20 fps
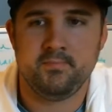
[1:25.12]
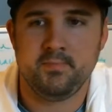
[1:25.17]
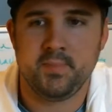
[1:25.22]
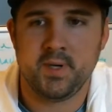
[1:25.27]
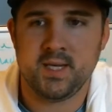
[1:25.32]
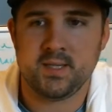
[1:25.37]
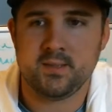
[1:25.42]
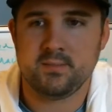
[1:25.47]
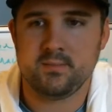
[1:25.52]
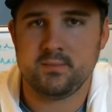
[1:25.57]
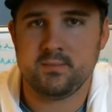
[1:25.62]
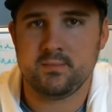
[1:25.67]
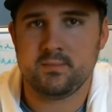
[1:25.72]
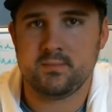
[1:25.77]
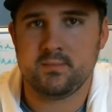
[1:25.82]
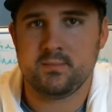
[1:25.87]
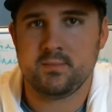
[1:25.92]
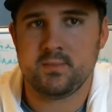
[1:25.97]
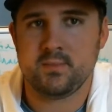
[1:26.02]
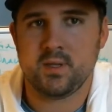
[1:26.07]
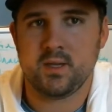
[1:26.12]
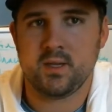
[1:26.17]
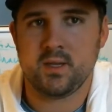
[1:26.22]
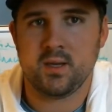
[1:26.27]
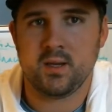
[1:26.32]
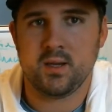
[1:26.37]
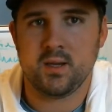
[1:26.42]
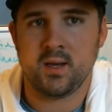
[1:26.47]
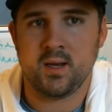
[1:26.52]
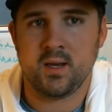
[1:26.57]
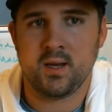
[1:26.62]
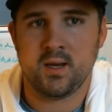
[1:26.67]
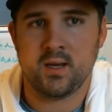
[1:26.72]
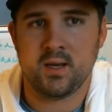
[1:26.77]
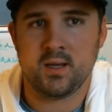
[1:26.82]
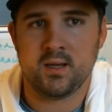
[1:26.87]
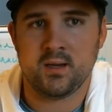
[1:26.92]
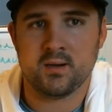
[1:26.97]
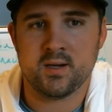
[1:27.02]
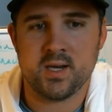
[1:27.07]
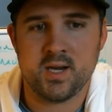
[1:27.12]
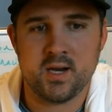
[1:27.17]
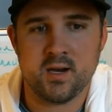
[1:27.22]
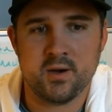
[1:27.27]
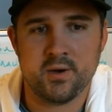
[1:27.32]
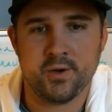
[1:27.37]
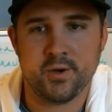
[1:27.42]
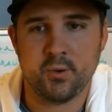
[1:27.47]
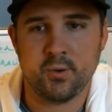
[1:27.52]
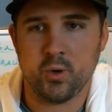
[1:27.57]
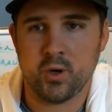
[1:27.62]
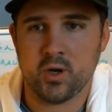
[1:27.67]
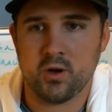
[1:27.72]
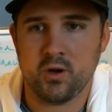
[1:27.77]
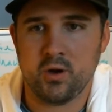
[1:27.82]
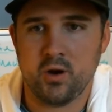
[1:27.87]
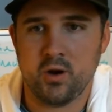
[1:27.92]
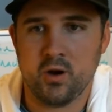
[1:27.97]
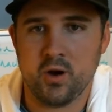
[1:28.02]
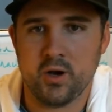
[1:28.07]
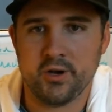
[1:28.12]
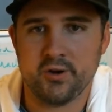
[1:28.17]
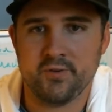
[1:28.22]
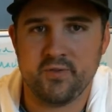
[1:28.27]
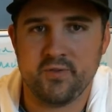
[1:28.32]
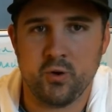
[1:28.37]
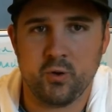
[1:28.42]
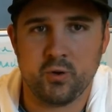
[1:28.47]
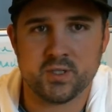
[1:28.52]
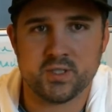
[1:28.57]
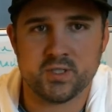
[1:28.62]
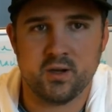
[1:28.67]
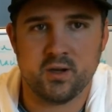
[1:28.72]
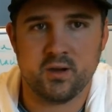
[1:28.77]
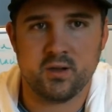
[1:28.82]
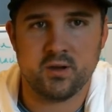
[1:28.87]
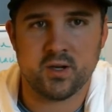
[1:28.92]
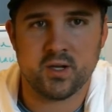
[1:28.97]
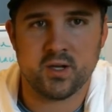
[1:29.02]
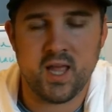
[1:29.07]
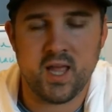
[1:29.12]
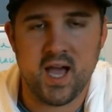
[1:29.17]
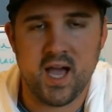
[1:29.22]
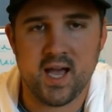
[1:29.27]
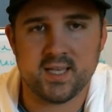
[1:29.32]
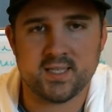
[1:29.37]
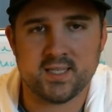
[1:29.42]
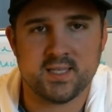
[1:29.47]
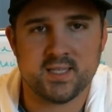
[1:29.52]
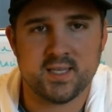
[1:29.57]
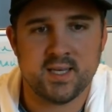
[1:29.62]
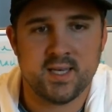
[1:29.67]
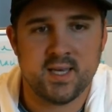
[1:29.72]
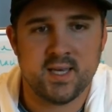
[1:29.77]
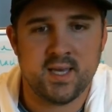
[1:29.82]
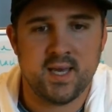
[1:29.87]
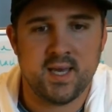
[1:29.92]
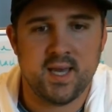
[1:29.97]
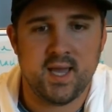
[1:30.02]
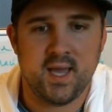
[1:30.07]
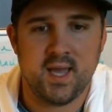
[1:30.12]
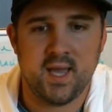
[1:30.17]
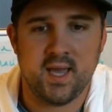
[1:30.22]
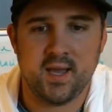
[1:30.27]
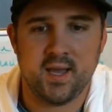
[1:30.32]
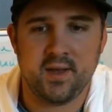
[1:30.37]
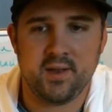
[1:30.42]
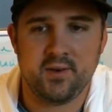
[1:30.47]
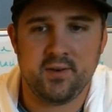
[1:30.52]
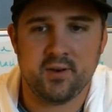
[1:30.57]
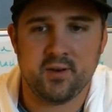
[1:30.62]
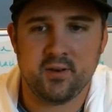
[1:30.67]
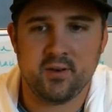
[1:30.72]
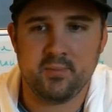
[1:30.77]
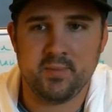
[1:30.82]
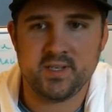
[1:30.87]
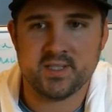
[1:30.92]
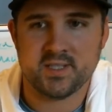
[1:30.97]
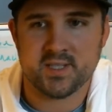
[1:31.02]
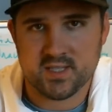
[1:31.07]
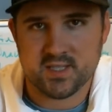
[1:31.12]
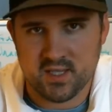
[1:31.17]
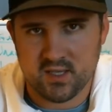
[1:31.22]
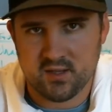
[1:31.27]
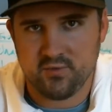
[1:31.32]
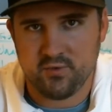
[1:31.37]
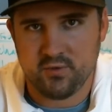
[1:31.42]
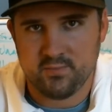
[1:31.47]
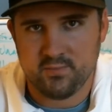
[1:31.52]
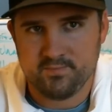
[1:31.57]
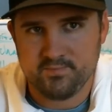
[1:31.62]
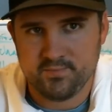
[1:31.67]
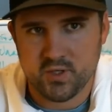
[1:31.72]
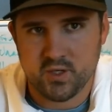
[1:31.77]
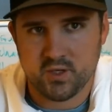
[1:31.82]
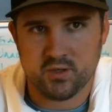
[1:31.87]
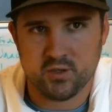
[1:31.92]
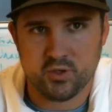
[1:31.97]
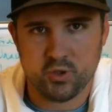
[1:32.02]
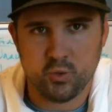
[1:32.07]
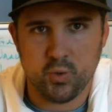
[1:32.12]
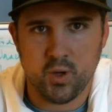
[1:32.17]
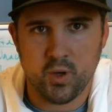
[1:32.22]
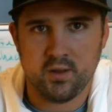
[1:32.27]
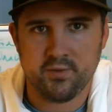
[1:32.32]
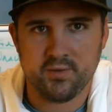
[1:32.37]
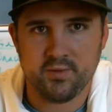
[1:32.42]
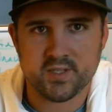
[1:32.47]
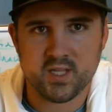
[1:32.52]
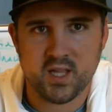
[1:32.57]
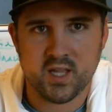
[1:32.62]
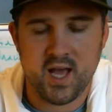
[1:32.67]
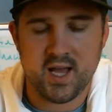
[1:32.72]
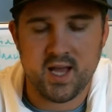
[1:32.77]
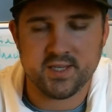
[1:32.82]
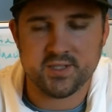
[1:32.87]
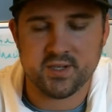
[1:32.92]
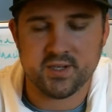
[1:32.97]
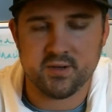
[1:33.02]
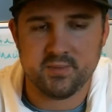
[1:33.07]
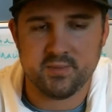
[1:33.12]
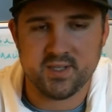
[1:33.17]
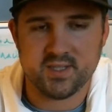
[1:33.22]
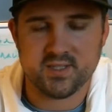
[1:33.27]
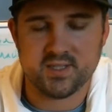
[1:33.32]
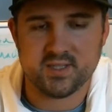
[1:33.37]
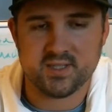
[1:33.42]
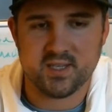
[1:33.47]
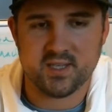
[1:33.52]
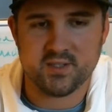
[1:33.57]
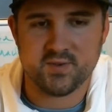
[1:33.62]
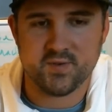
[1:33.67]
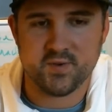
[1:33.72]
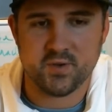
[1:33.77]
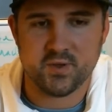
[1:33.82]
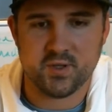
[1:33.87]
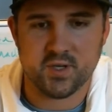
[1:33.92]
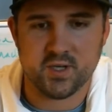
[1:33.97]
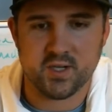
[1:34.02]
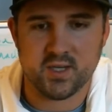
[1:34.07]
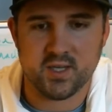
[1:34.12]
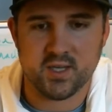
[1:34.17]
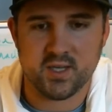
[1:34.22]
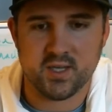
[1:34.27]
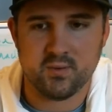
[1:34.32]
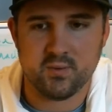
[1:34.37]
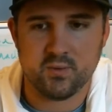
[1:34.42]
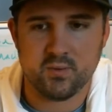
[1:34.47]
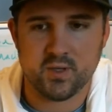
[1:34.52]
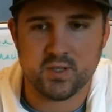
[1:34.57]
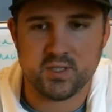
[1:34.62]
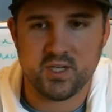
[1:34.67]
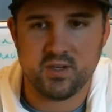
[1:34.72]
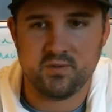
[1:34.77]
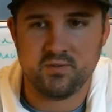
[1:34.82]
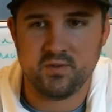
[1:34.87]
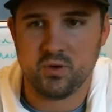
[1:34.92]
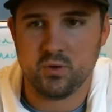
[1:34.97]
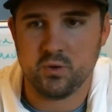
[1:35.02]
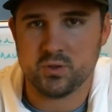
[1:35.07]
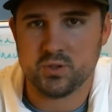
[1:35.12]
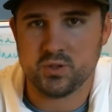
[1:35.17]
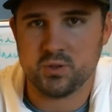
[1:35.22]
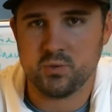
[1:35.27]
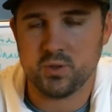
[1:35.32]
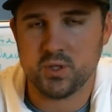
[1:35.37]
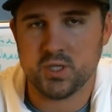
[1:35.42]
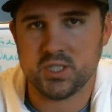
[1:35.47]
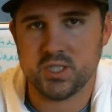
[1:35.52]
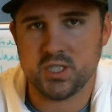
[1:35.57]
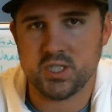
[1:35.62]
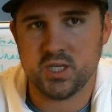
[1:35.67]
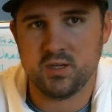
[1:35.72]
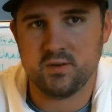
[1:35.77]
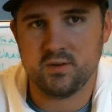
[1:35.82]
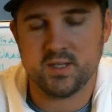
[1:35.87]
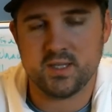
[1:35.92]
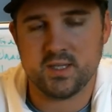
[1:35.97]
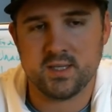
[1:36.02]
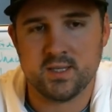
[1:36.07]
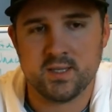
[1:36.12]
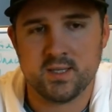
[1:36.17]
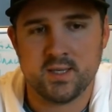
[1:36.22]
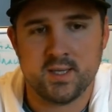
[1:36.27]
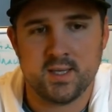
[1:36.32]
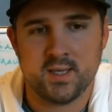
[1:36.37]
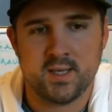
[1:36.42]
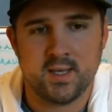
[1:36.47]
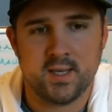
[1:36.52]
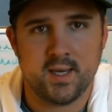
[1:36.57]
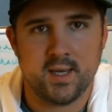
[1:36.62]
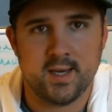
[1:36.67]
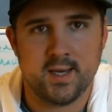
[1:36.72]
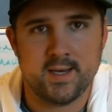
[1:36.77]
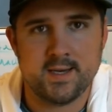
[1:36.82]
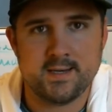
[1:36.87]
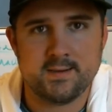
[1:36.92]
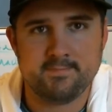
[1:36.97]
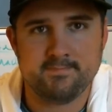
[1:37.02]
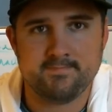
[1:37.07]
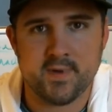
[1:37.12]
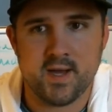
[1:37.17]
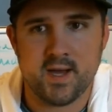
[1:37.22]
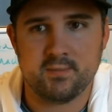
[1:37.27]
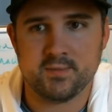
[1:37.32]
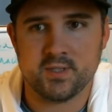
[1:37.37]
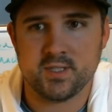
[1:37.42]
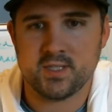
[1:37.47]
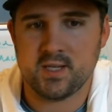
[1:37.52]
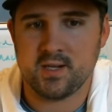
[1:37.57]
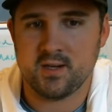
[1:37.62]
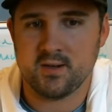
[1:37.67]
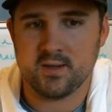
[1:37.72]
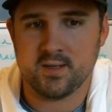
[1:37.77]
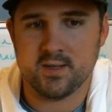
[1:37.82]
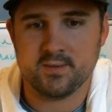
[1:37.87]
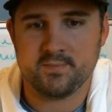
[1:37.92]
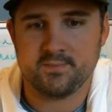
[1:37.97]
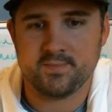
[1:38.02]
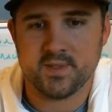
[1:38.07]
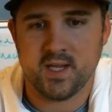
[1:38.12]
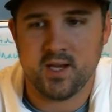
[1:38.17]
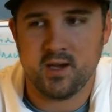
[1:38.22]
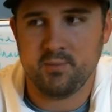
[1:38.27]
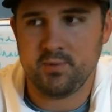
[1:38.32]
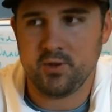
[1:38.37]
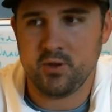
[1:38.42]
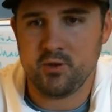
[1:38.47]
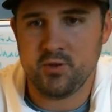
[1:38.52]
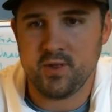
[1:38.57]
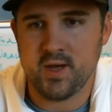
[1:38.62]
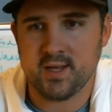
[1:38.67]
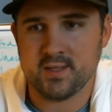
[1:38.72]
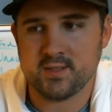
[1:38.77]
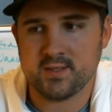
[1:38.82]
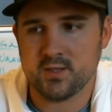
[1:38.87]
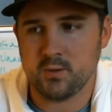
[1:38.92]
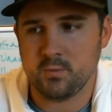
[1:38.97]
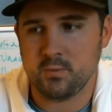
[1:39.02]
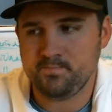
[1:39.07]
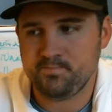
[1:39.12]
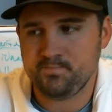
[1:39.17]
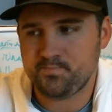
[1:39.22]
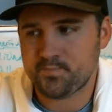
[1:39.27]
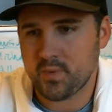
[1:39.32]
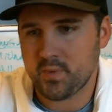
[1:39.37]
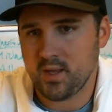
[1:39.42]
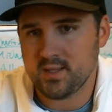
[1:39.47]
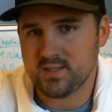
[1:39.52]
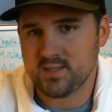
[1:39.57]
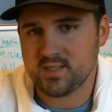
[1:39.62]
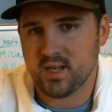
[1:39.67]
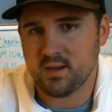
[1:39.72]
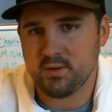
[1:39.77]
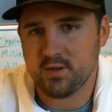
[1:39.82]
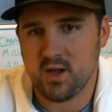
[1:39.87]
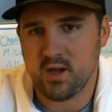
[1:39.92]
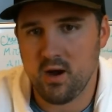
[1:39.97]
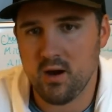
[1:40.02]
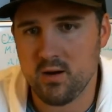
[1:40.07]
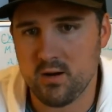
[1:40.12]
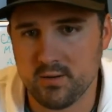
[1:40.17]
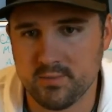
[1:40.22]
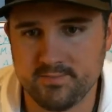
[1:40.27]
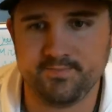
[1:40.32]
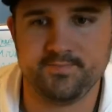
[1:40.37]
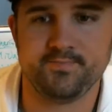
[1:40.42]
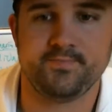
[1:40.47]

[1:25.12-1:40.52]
But you're here, you're working hard, you're focused on your class, and you're going to be successful. You're going to do well in this class, you're going to be successful, and you're going to achieve the goals you want to achieve. And I'm just here to help you do that. So let's talk about the heart.